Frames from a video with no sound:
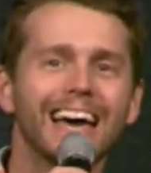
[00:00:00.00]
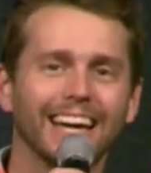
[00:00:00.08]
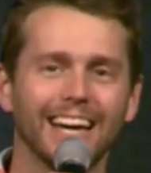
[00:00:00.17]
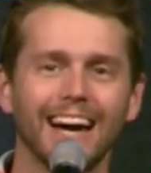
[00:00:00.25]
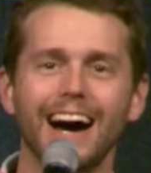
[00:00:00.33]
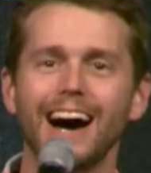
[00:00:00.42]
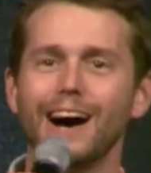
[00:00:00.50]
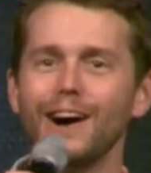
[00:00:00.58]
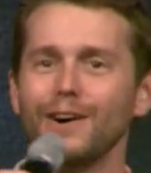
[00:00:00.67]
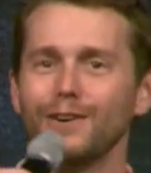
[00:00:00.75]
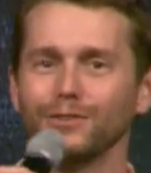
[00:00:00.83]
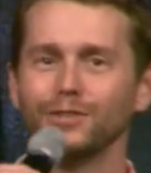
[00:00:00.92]

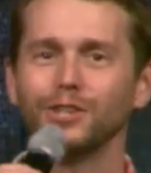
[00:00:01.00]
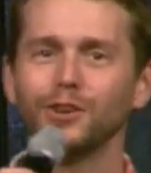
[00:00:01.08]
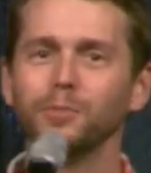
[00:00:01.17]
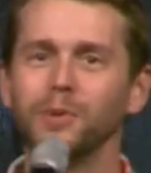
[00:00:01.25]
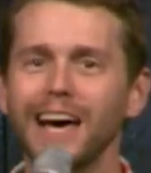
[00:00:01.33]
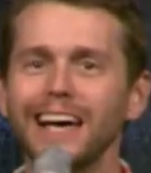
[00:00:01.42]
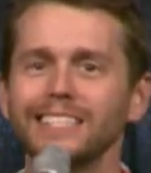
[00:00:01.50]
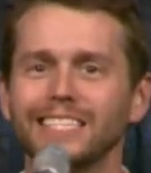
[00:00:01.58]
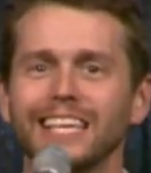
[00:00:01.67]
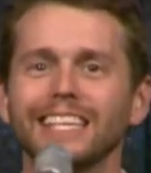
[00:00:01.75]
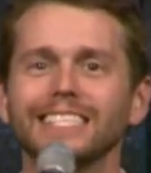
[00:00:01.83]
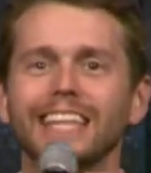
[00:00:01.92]
Count your
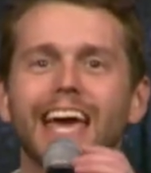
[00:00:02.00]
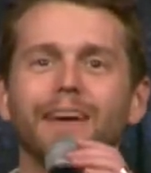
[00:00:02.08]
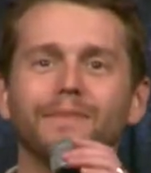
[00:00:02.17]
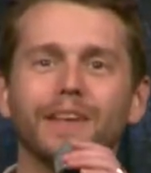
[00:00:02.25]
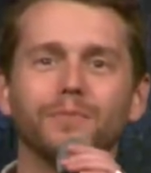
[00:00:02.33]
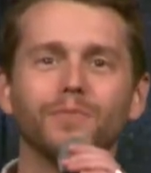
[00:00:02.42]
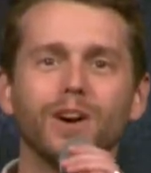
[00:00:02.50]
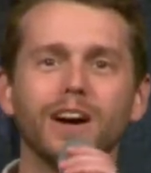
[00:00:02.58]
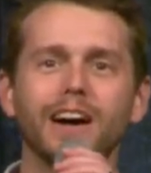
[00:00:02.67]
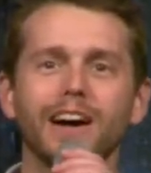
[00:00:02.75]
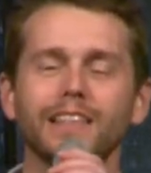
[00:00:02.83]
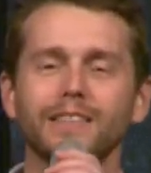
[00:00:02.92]
blessings, name them
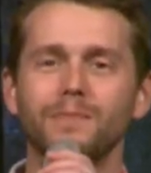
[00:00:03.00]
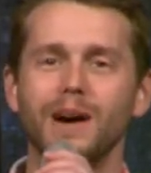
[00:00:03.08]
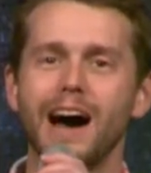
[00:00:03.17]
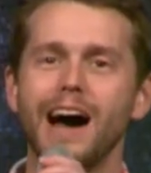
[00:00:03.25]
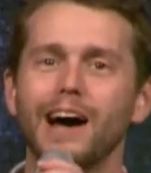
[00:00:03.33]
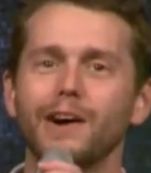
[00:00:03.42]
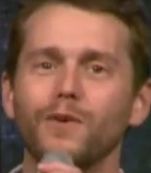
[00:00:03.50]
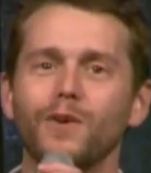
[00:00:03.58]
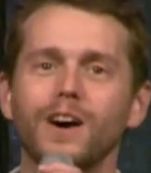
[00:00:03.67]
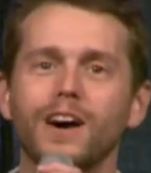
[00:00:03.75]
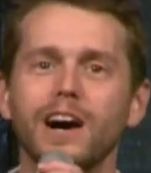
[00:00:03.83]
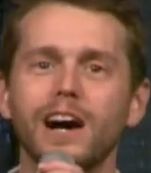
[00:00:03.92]
one by
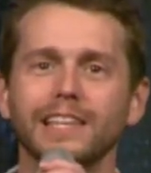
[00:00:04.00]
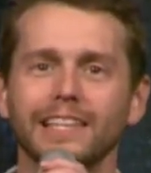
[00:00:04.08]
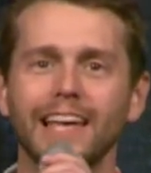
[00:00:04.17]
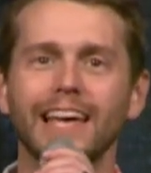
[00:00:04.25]
one.